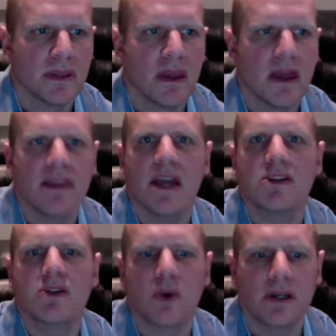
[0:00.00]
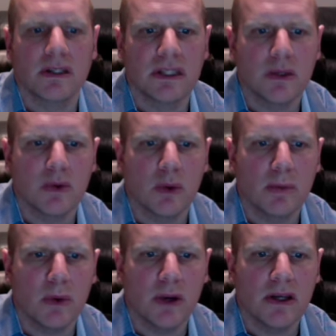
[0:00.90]
That is going to equal
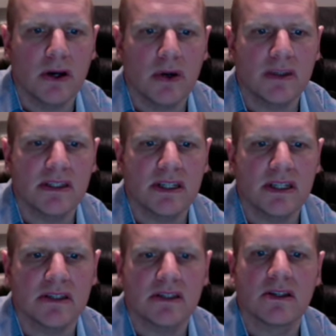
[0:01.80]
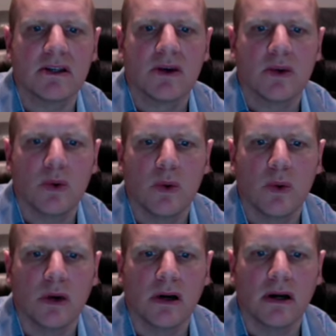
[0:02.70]
0.06
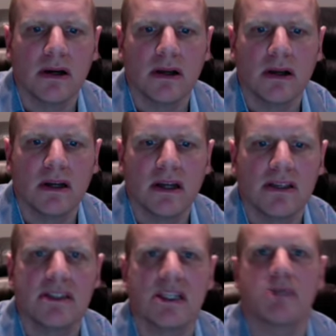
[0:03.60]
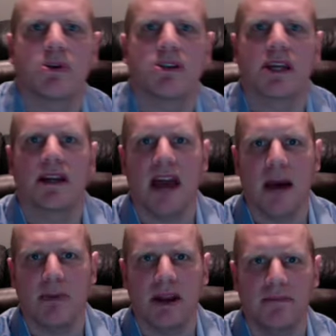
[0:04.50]
or a 6%
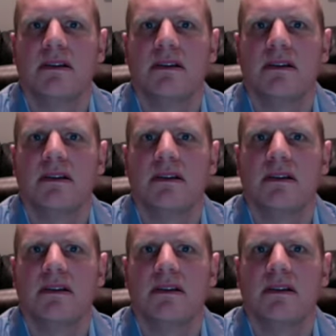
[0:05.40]
cap rate.